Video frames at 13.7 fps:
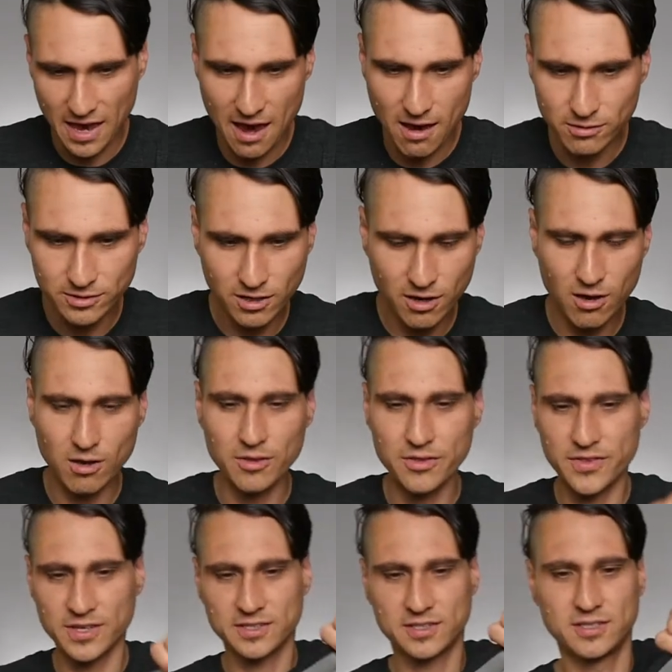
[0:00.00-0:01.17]
how tall
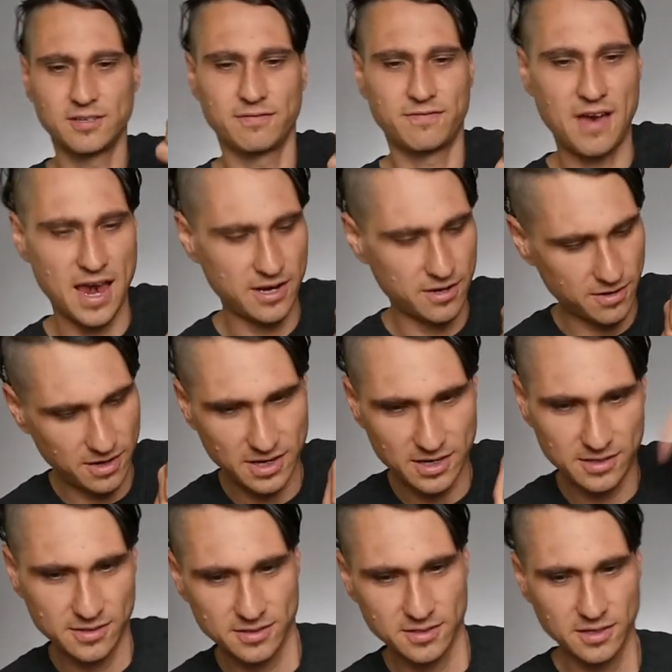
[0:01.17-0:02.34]
this divider
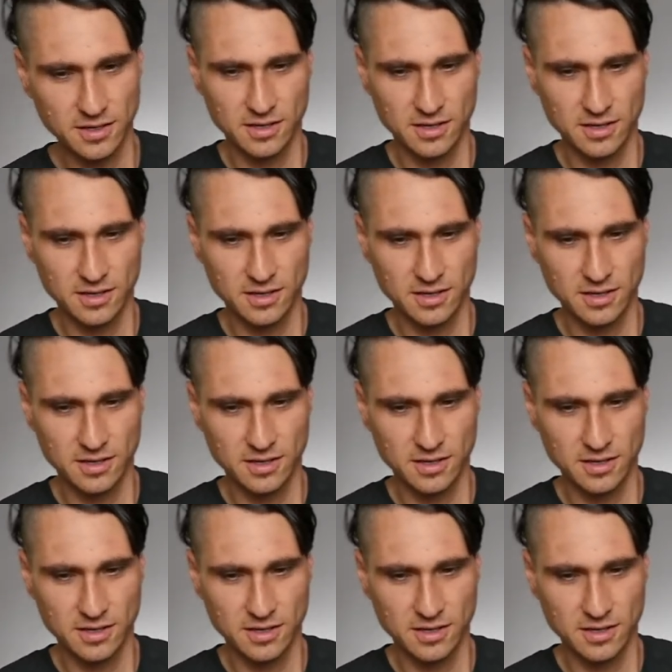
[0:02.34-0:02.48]
is